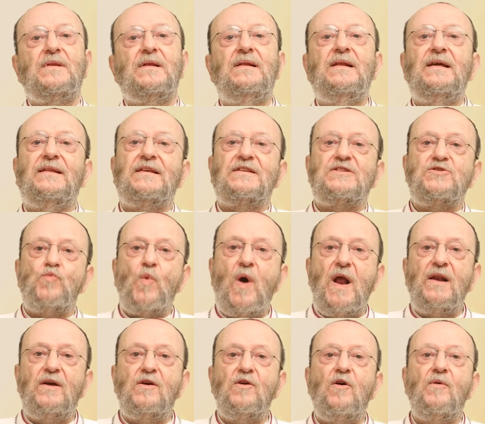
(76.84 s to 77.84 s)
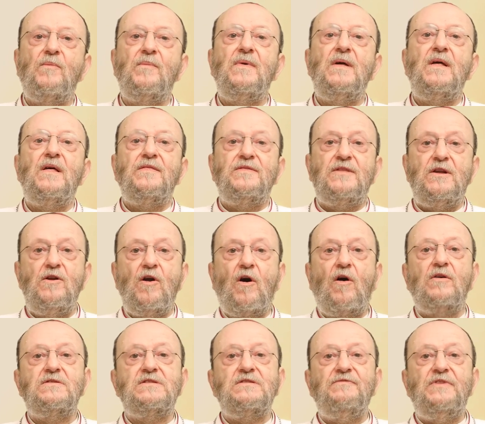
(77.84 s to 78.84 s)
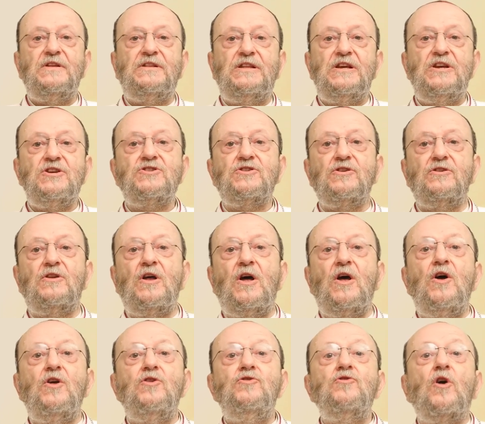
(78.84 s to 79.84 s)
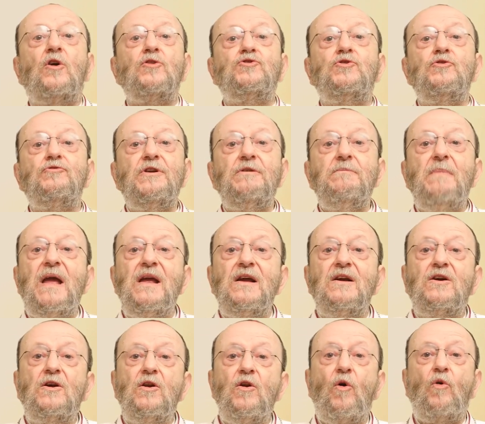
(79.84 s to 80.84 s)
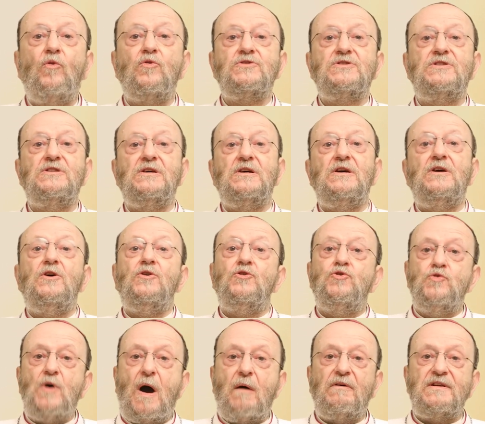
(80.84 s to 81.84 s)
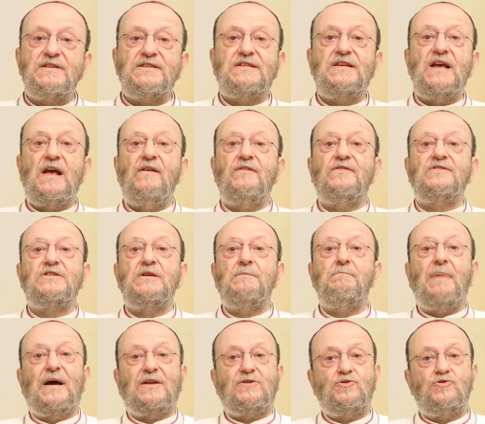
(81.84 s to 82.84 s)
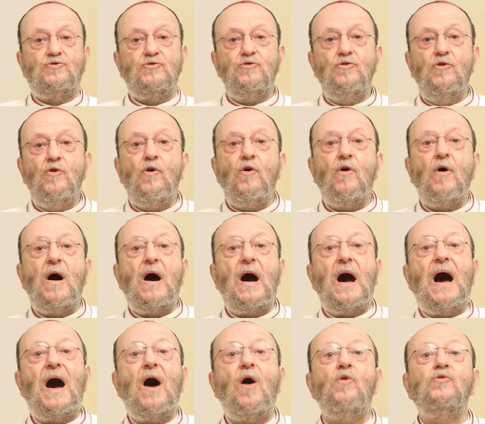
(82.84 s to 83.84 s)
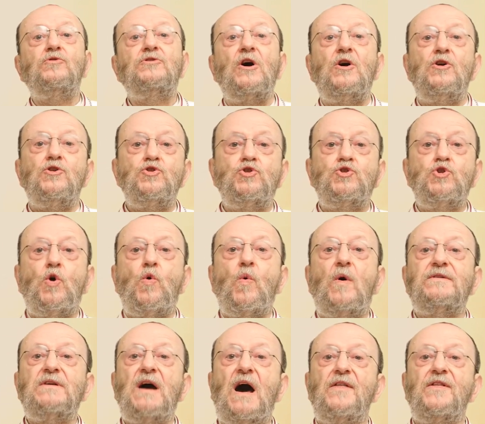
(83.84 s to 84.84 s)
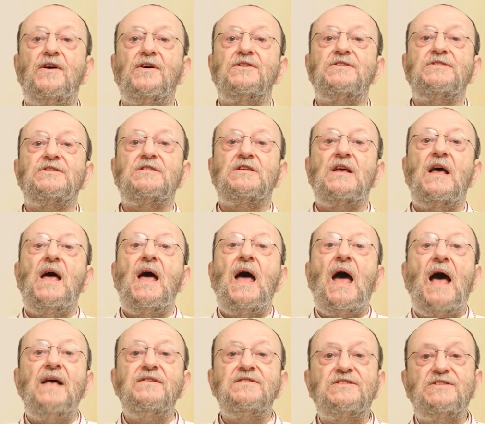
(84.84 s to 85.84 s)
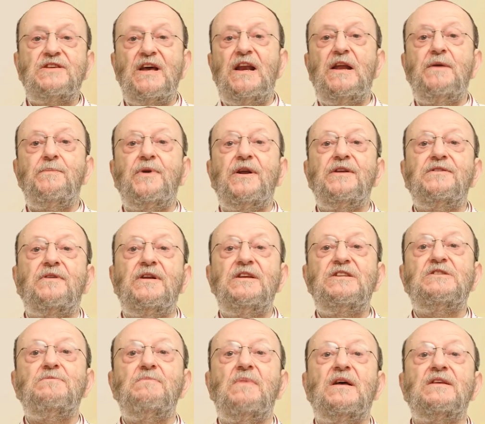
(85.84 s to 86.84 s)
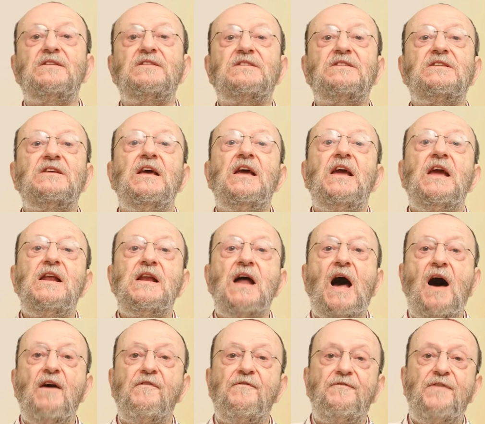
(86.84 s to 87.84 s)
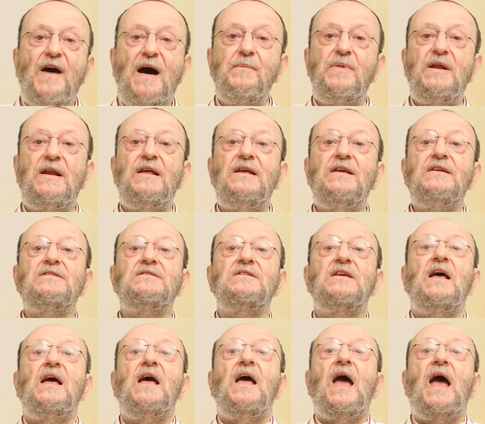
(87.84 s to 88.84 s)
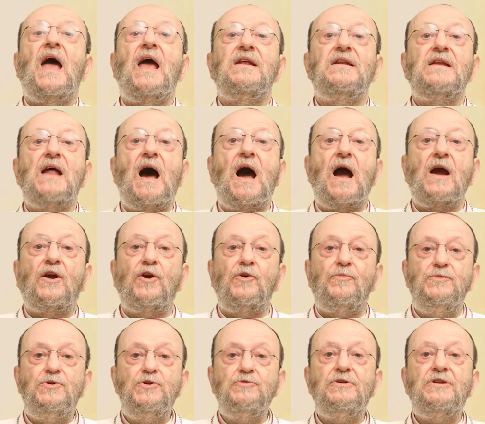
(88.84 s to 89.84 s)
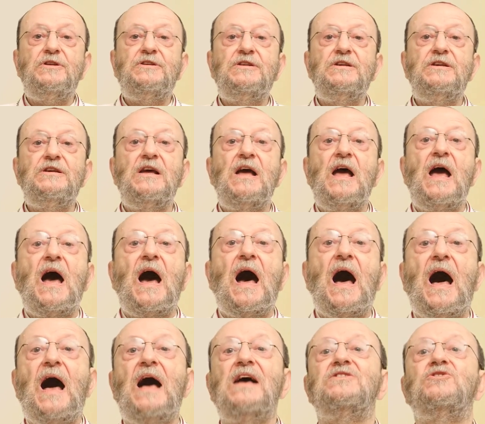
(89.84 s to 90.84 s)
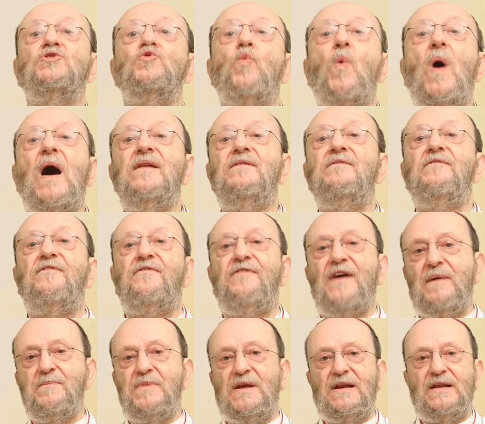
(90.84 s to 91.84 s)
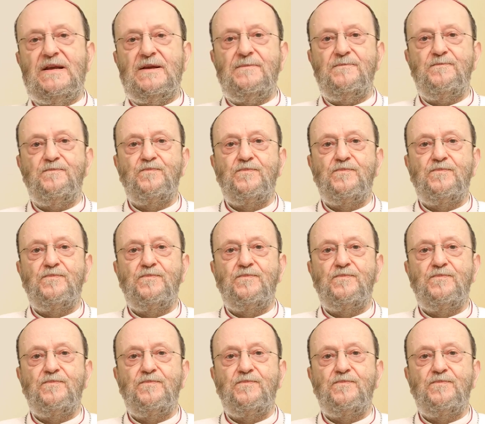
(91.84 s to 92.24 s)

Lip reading: Let us welcome the Lord's invitation not to remain closed to ourselves, but to go out toward others and celebrate Christmas in our families and in our community as one family.